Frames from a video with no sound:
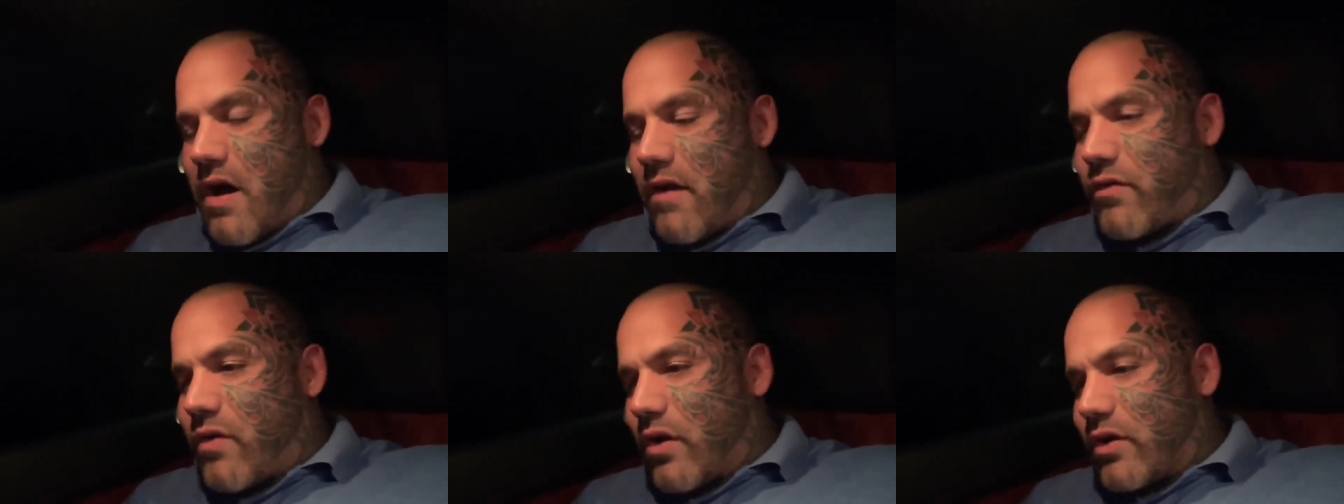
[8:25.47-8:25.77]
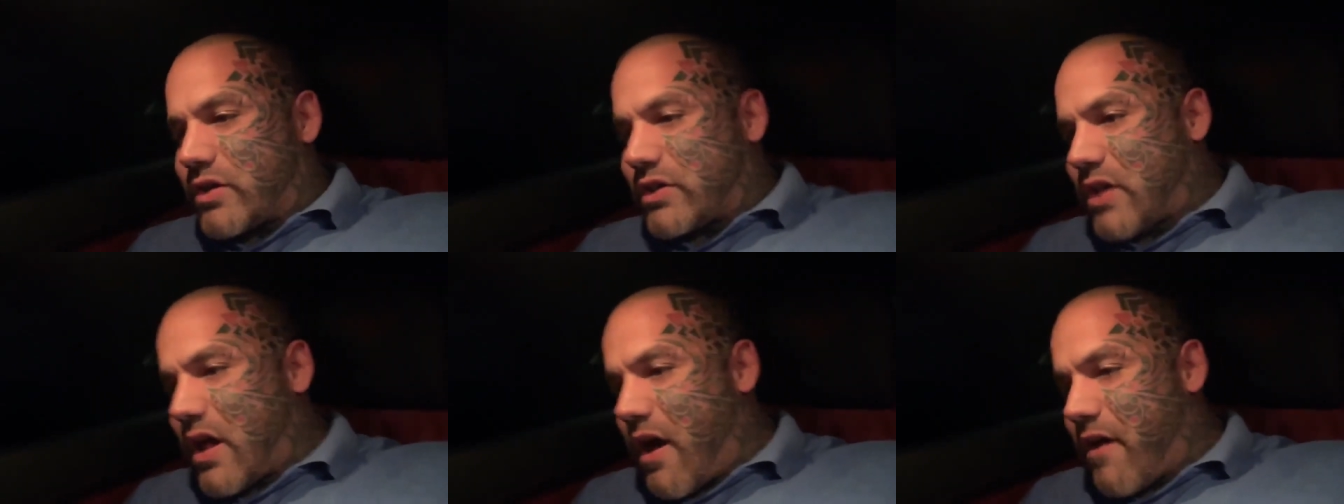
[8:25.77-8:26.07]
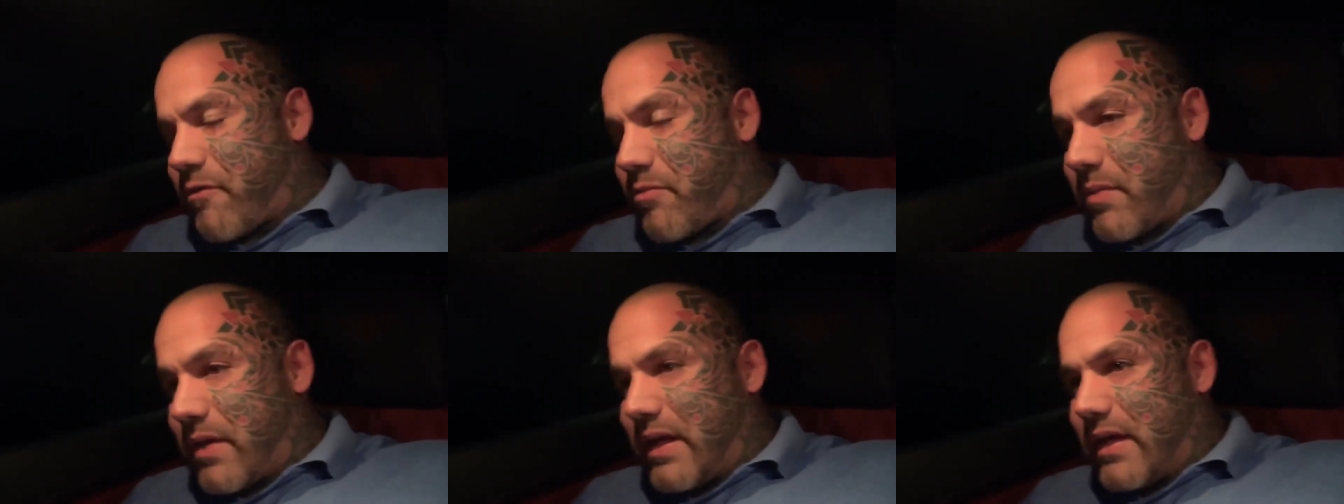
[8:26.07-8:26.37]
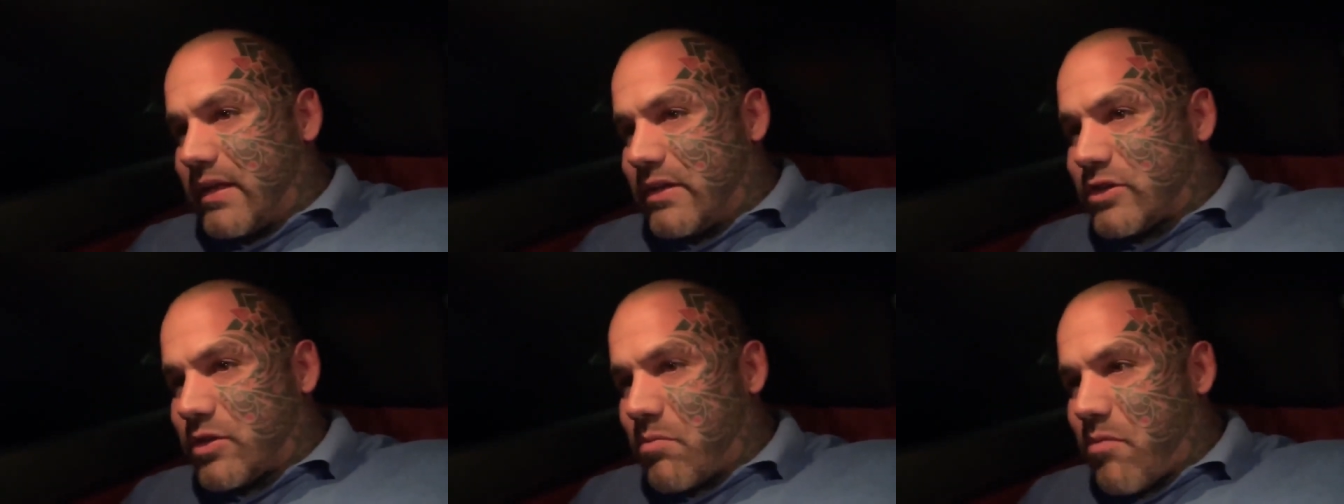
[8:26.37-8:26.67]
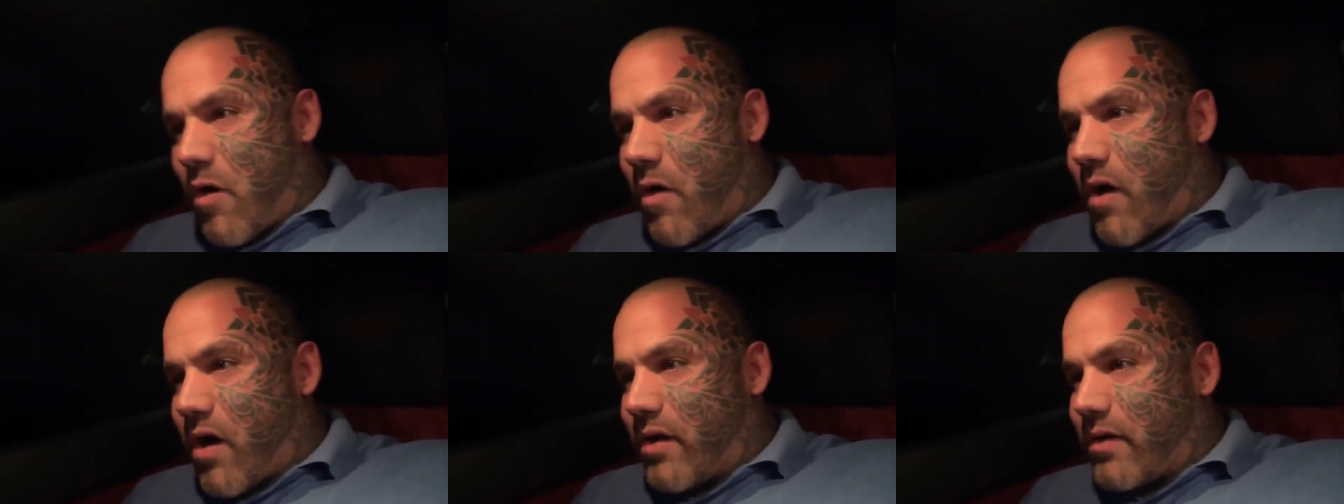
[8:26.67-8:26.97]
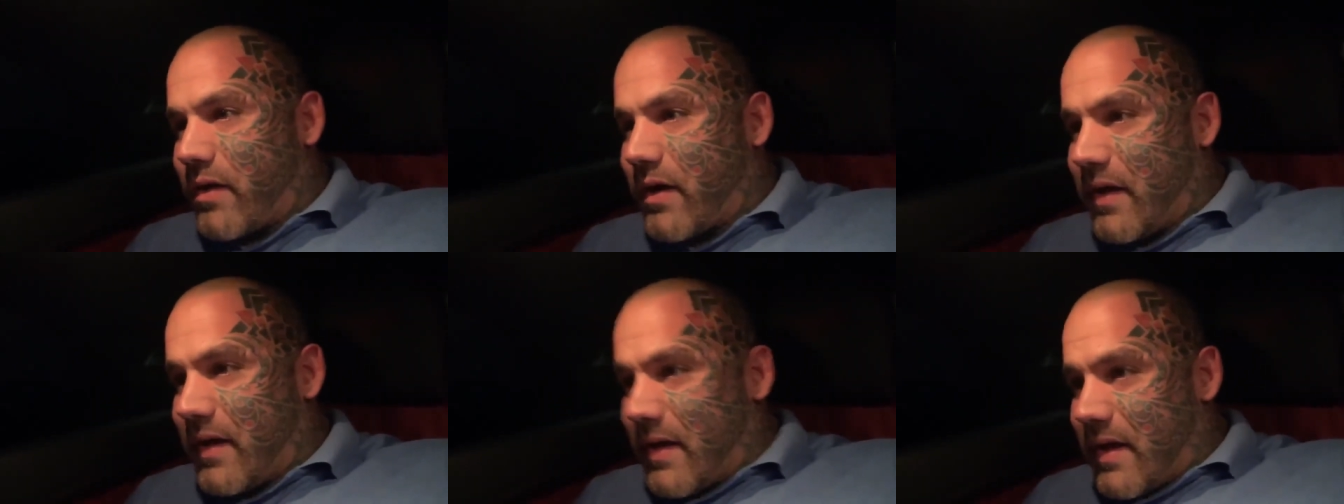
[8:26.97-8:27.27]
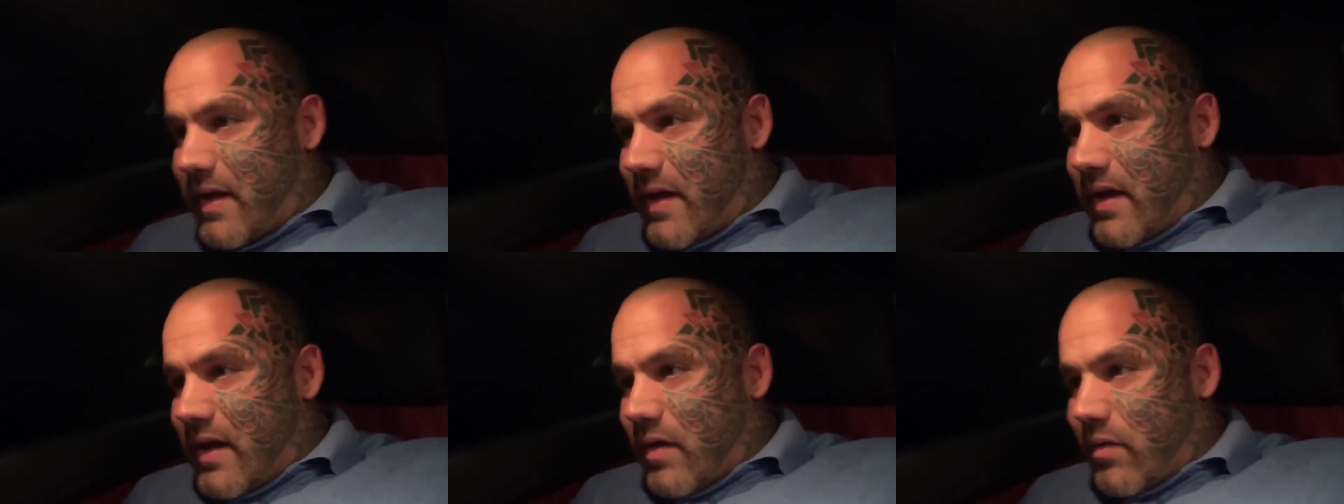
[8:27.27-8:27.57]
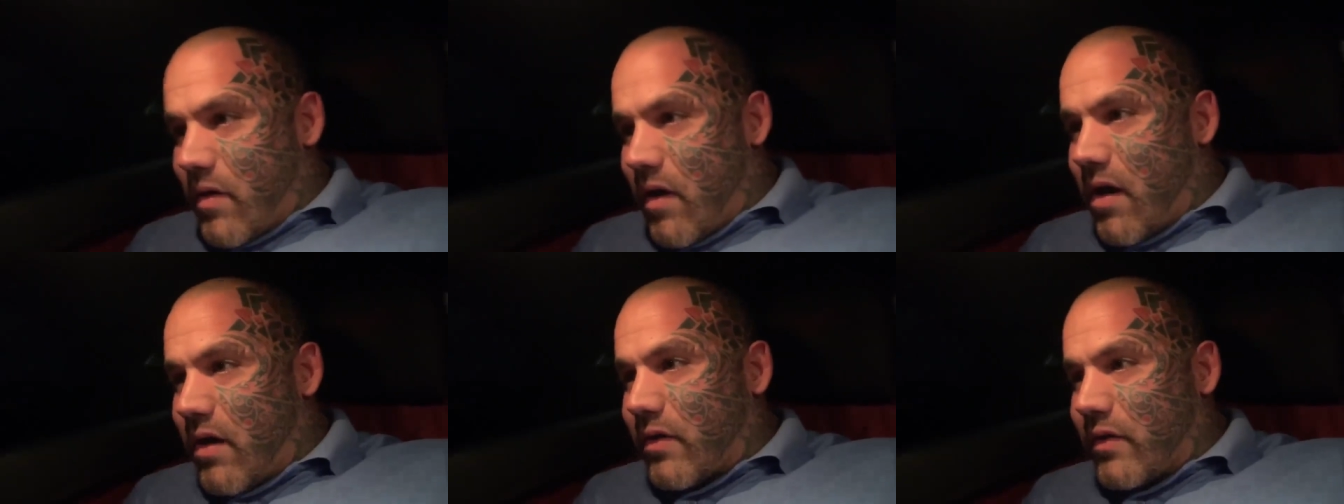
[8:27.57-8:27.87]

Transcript: I've got a staff meeting tomorrow where